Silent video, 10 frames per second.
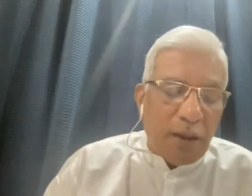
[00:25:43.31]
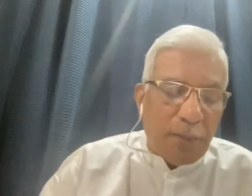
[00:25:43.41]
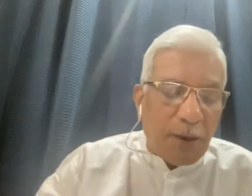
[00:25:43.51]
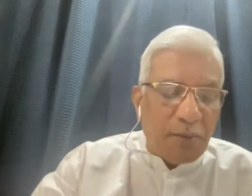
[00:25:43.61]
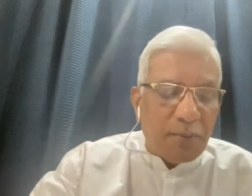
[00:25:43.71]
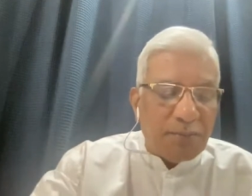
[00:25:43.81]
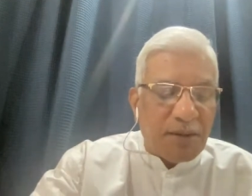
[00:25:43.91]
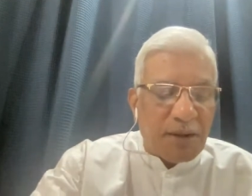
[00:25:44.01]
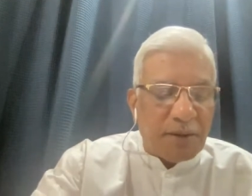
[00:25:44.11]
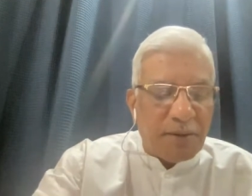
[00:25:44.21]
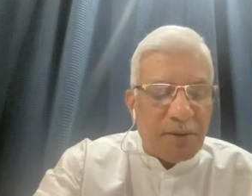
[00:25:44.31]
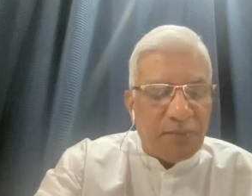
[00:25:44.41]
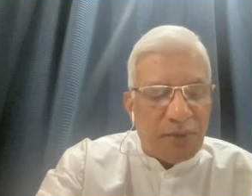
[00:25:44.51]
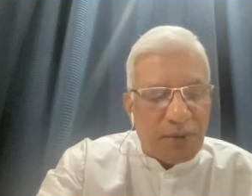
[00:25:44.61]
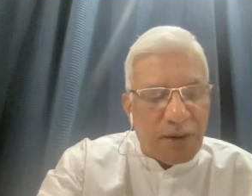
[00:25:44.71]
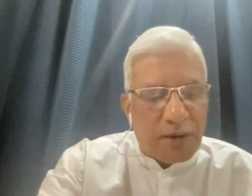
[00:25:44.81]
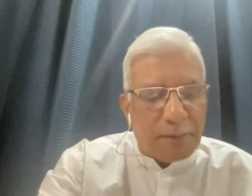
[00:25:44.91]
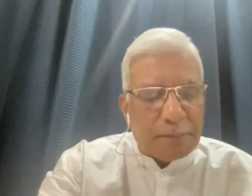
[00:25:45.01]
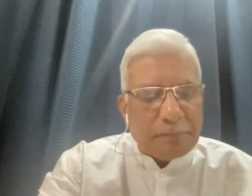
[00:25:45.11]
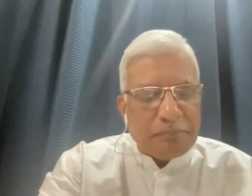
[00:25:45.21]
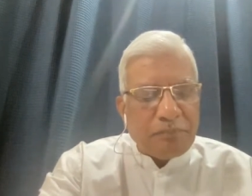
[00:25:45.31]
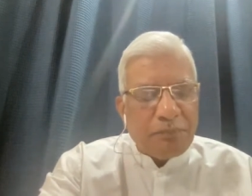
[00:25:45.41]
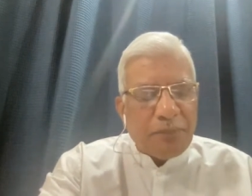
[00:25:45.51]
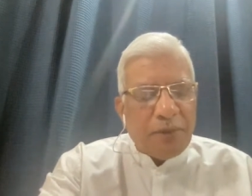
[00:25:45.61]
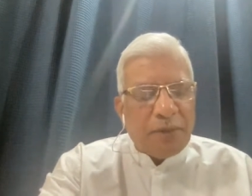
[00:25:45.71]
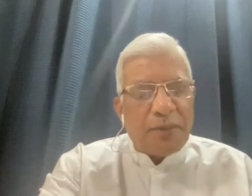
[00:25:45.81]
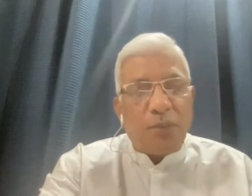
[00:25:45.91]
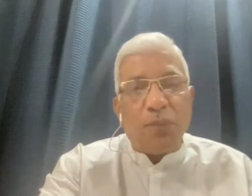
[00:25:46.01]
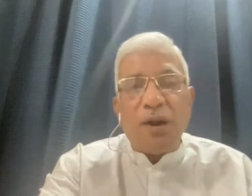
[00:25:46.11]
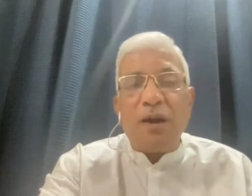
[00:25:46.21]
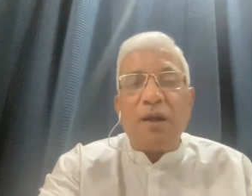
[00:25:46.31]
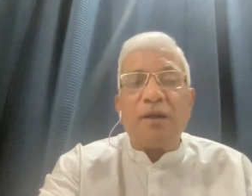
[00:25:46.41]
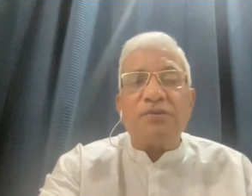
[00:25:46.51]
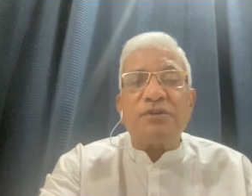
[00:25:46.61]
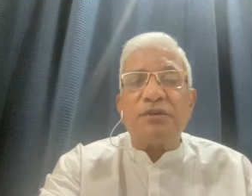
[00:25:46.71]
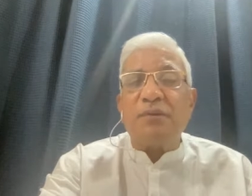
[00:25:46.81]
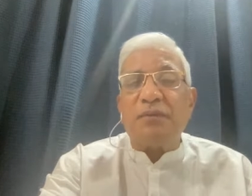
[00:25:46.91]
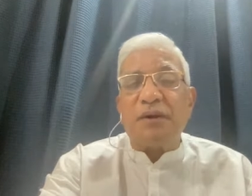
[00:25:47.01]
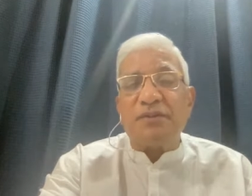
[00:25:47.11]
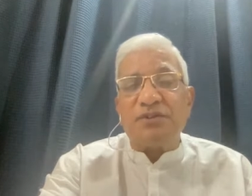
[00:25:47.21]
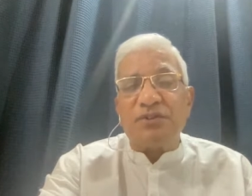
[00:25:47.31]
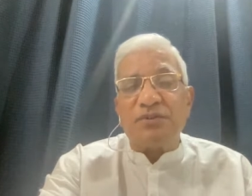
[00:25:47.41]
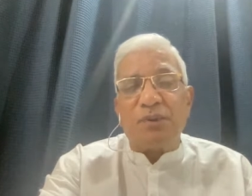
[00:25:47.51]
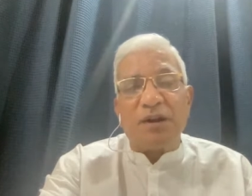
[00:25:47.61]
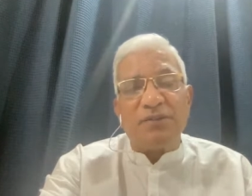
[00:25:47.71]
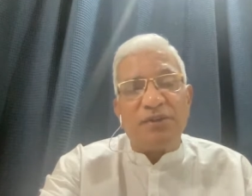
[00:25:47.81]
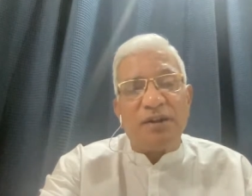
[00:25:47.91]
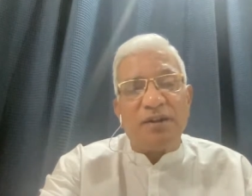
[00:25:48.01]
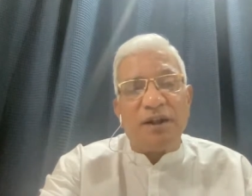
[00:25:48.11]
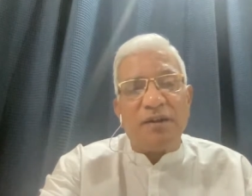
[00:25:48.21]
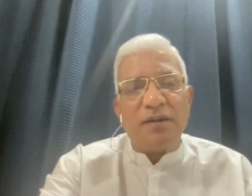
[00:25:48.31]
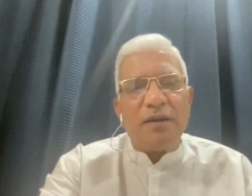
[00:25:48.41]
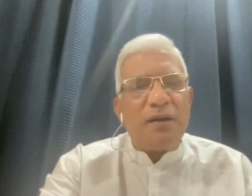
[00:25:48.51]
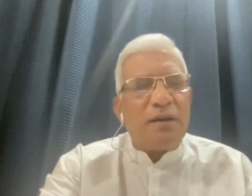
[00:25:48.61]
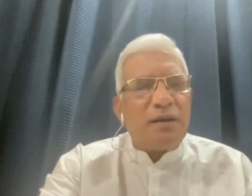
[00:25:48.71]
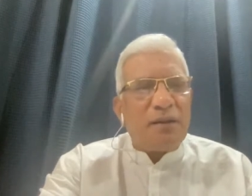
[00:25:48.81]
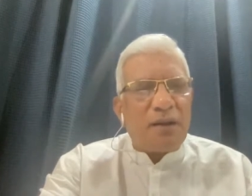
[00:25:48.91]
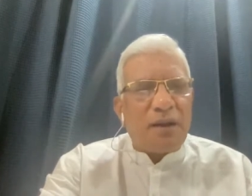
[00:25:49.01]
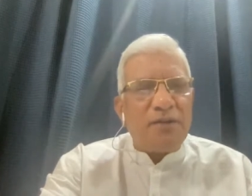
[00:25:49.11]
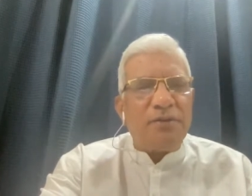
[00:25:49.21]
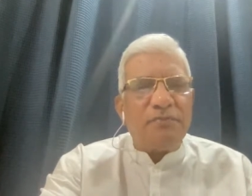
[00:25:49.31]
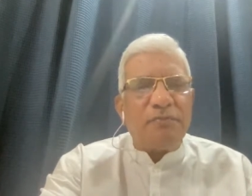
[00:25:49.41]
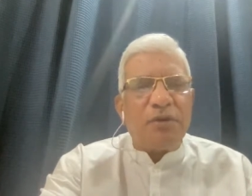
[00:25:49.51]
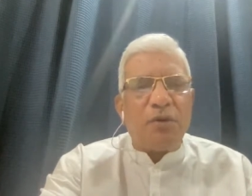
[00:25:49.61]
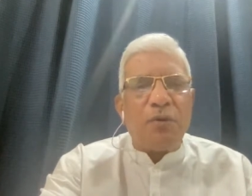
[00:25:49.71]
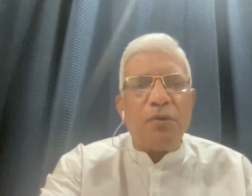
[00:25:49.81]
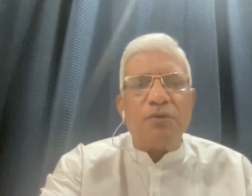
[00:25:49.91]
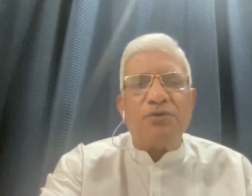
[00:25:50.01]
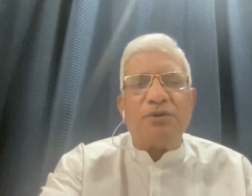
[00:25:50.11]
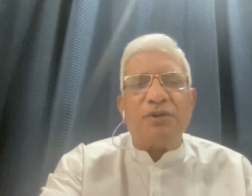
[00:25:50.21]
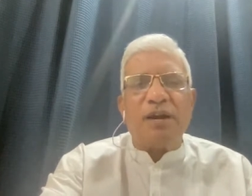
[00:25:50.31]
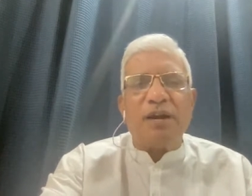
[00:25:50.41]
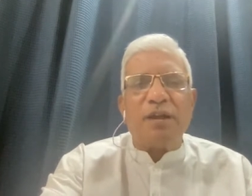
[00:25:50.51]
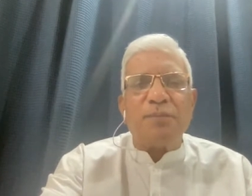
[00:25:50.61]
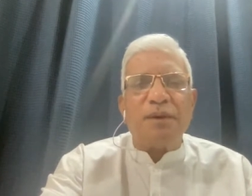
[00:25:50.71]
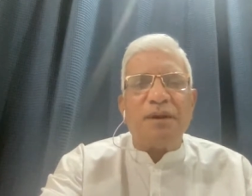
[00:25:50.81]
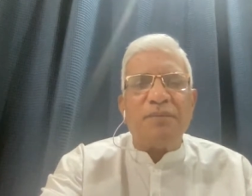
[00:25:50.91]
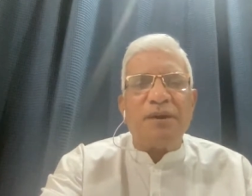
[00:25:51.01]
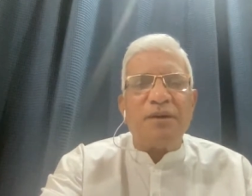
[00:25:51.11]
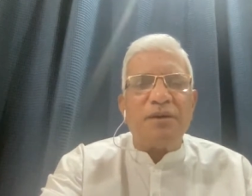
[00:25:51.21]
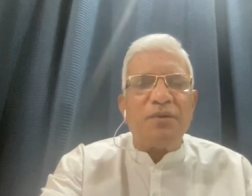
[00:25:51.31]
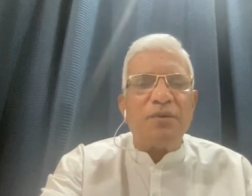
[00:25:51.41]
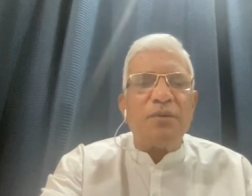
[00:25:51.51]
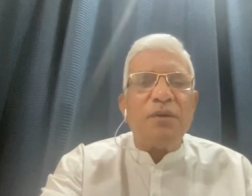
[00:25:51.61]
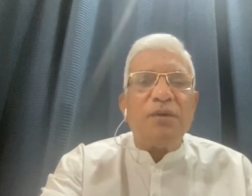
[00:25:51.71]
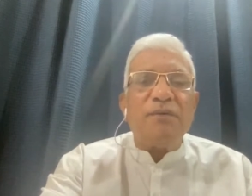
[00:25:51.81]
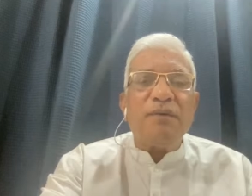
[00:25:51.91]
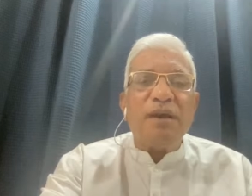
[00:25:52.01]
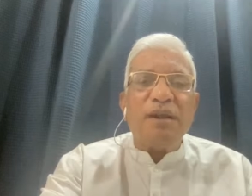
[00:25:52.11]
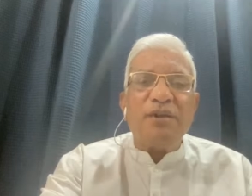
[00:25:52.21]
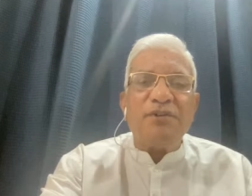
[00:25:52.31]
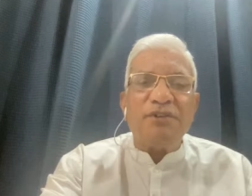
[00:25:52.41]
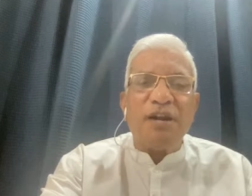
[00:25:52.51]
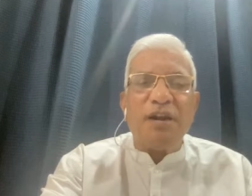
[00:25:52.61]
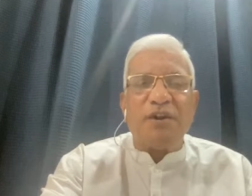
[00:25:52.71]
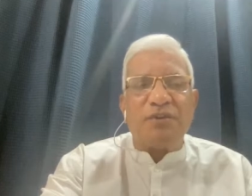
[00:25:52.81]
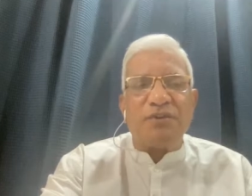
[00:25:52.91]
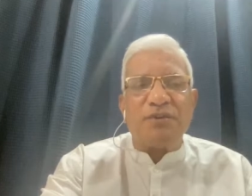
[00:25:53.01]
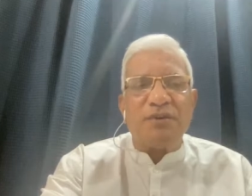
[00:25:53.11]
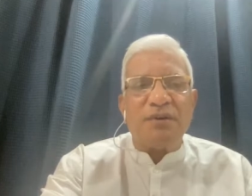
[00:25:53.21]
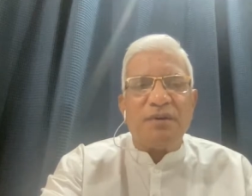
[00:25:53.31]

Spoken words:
Apart from that, if you look at the varnas, in fact, this is what I said, that the whole society has been divided into various shades.